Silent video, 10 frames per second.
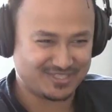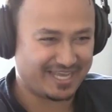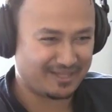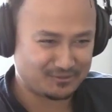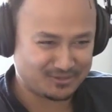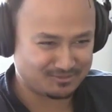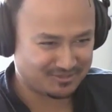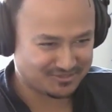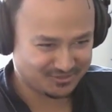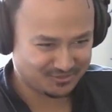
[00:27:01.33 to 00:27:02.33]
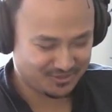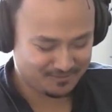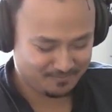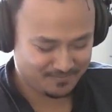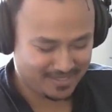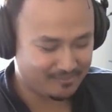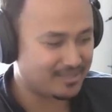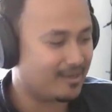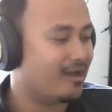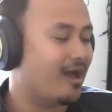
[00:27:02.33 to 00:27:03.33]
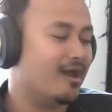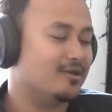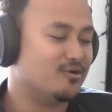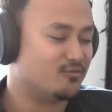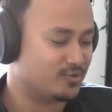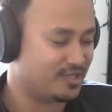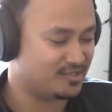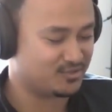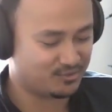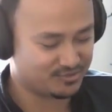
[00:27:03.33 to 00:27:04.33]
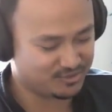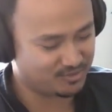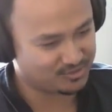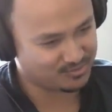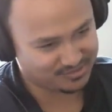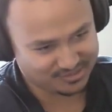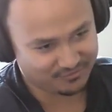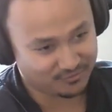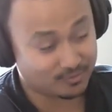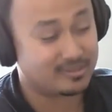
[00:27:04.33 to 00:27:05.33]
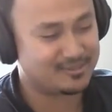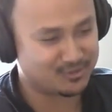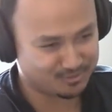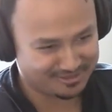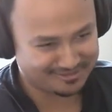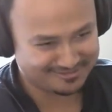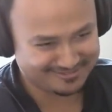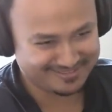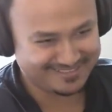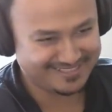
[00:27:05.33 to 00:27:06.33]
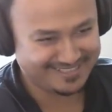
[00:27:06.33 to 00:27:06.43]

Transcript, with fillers: gallery spaces, right? I mean, I know everyone has their own experience with a cell phone. Here's mine. Okay.